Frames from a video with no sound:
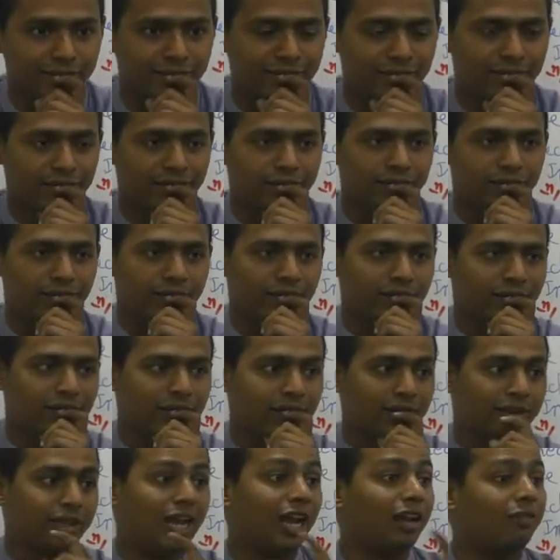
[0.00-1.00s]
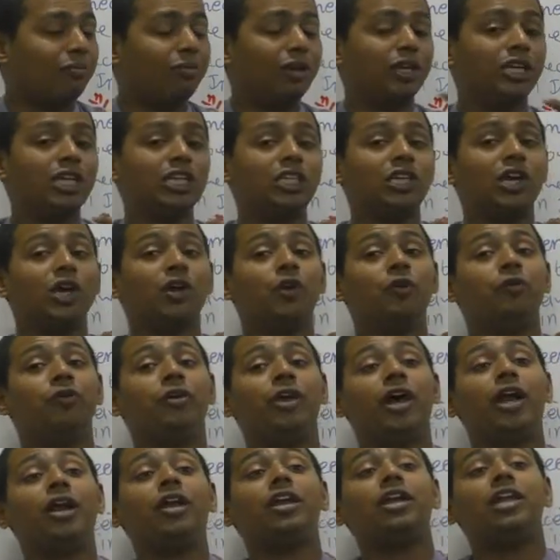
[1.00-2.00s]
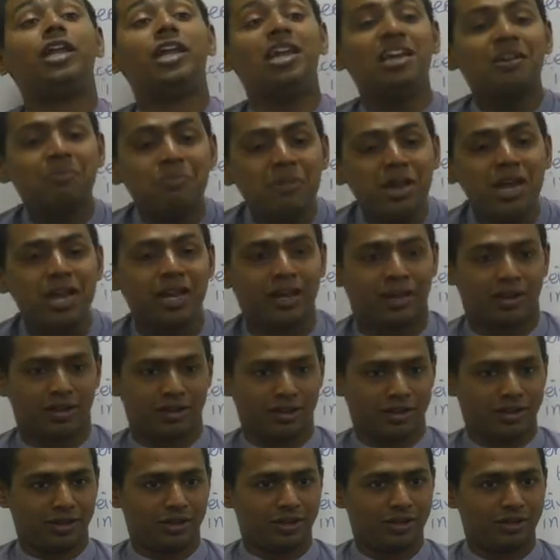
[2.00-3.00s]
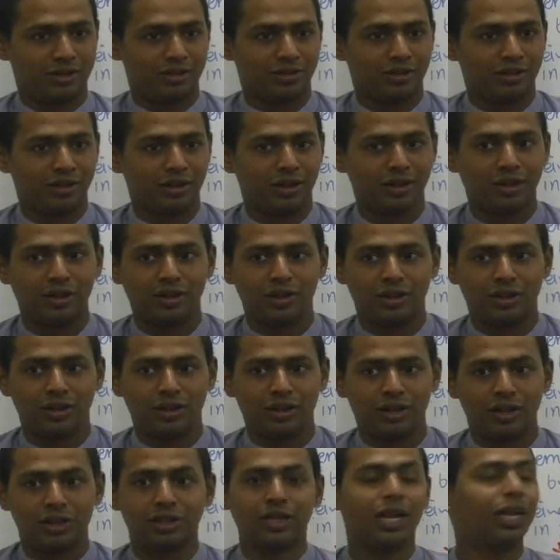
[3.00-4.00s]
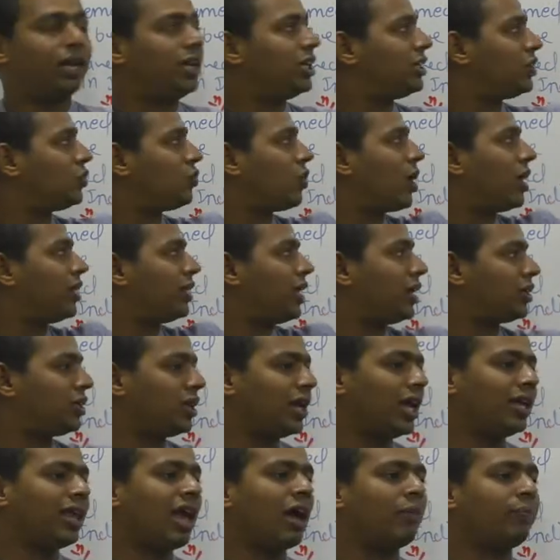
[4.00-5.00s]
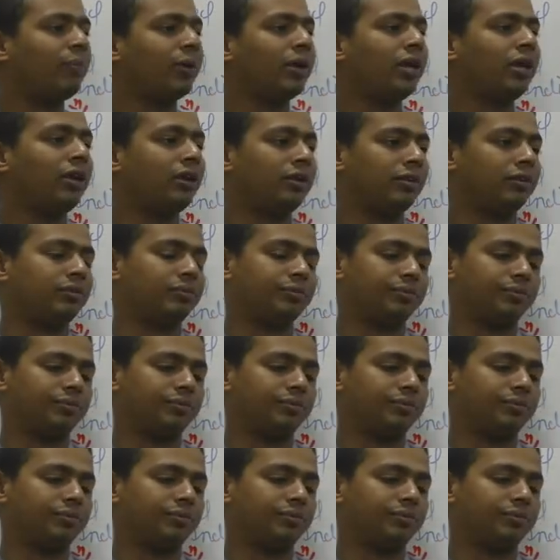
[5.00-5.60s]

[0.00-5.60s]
Yes. That means we are deeming that this transaction has happened in.